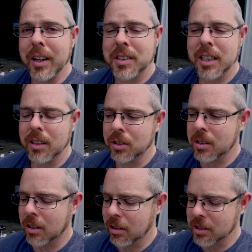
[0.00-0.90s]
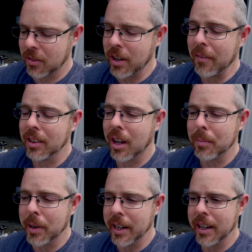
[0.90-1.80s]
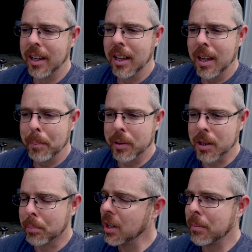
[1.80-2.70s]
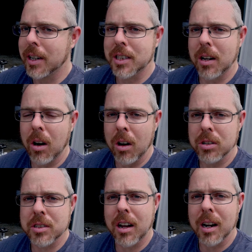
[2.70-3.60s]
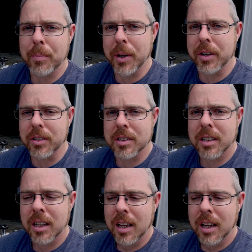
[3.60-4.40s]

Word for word: I've seen those cars if you have a lot of money, but they're pretty much all stock motors,